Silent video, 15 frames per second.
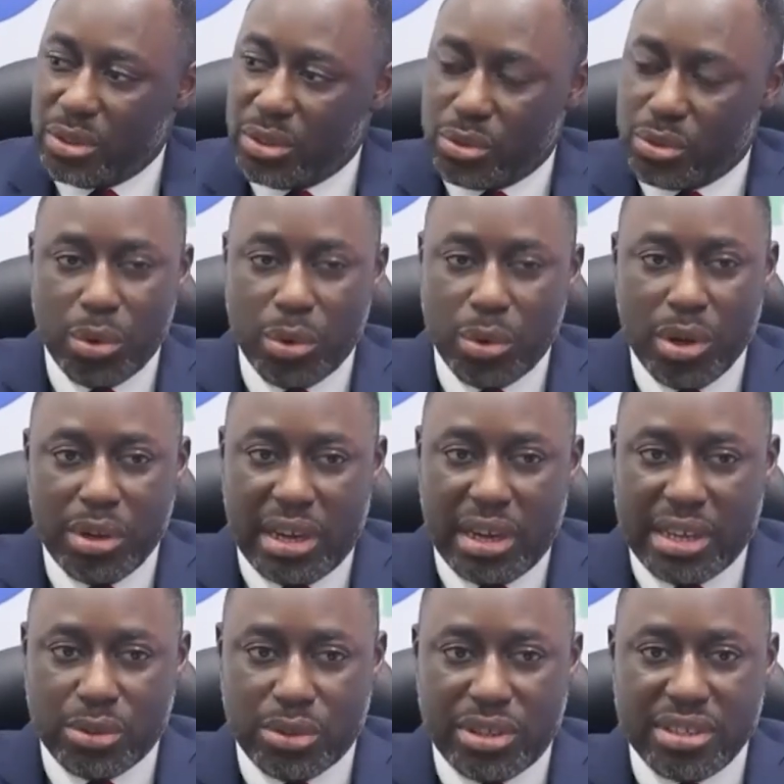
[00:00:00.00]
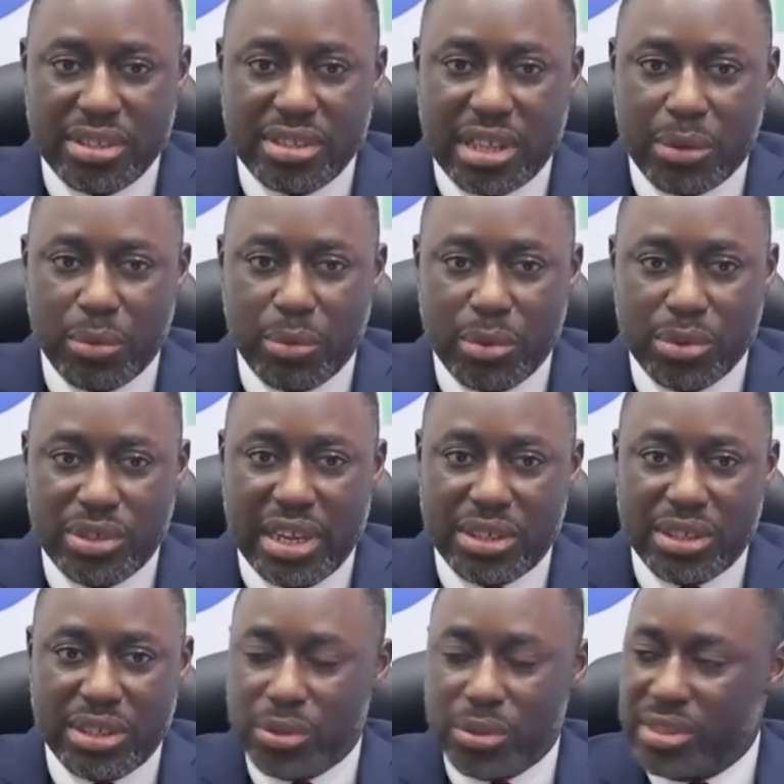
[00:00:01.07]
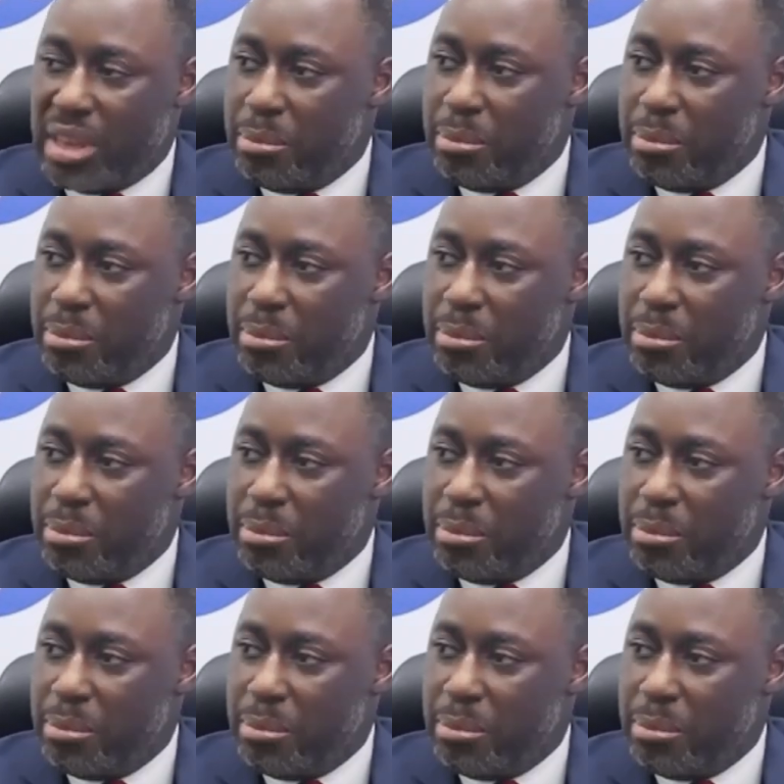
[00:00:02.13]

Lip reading: So I suggest that once you get your 10